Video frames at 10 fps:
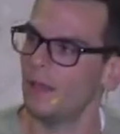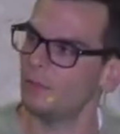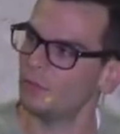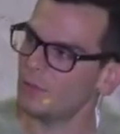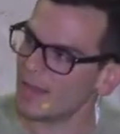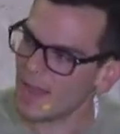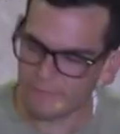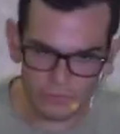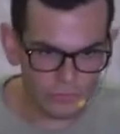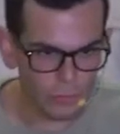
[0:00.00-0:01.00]
So you got to
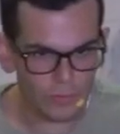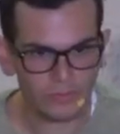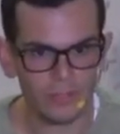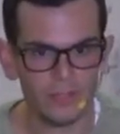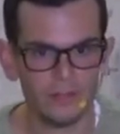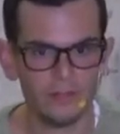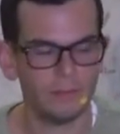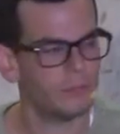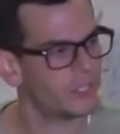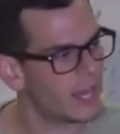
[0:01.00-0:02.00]
have the source in,
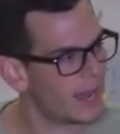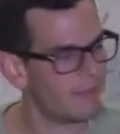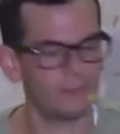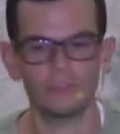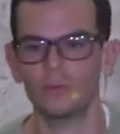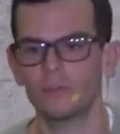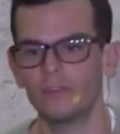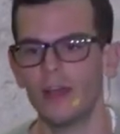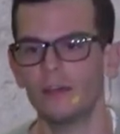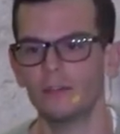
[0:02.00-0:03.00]
but you got to have the
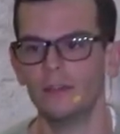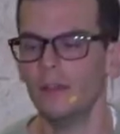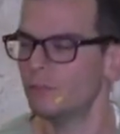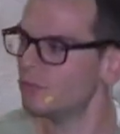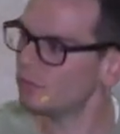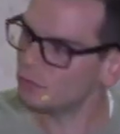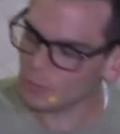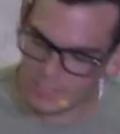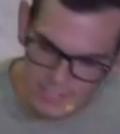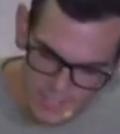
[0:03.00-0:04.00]
source out. So the
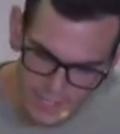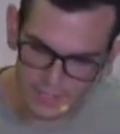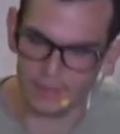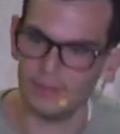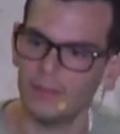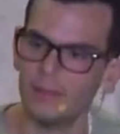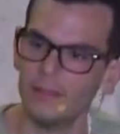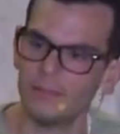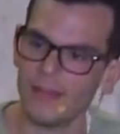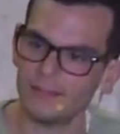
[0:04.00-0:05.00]
source in,
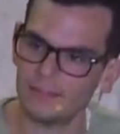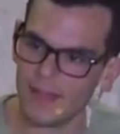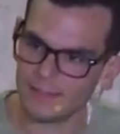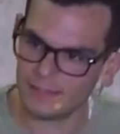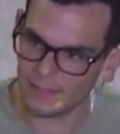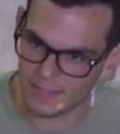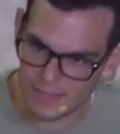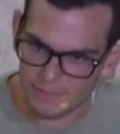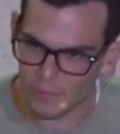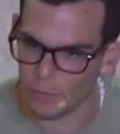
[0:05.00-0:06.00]
that's the
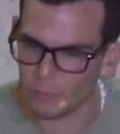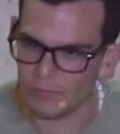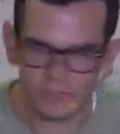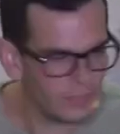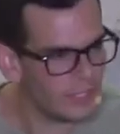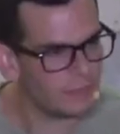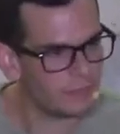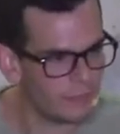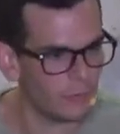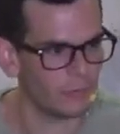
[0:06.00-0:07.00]
gift that we receive
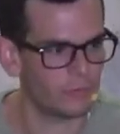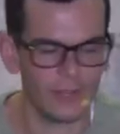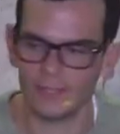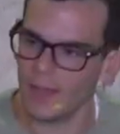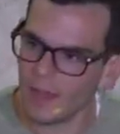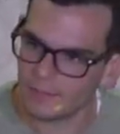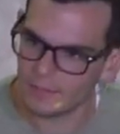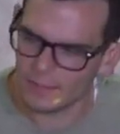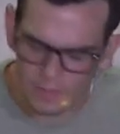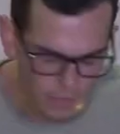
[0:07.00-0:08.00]
first, right?
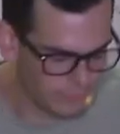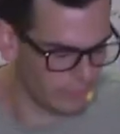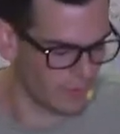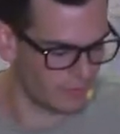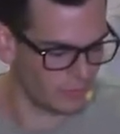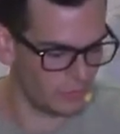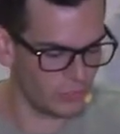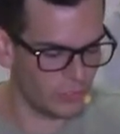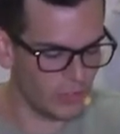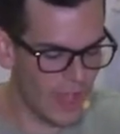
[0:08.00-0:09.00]
God's love for us. And so
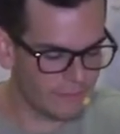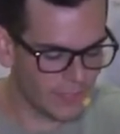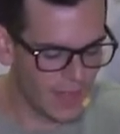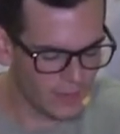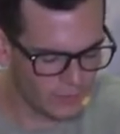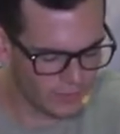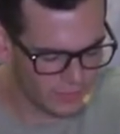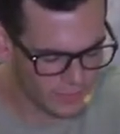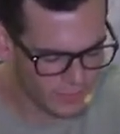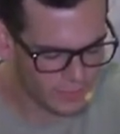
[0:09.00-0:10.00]
you have to kind of just
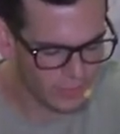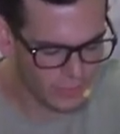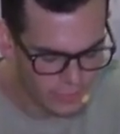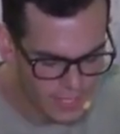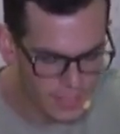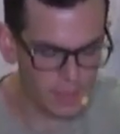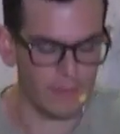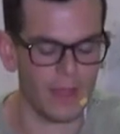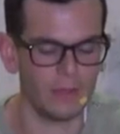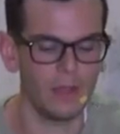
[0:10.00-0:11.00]
sit there and think
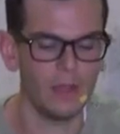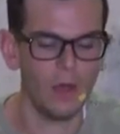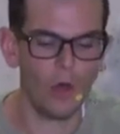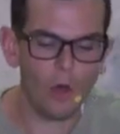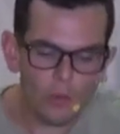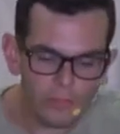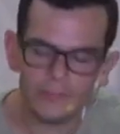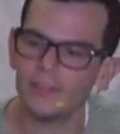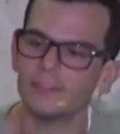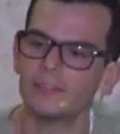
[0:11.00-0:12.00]
about all the
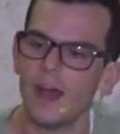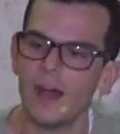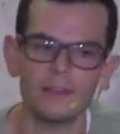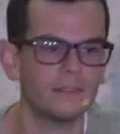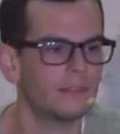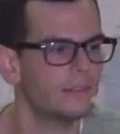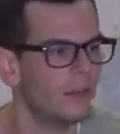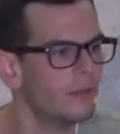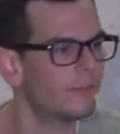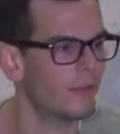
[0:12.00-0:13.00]
things God has
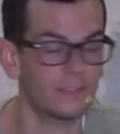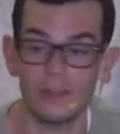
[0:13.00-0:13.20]
done for us.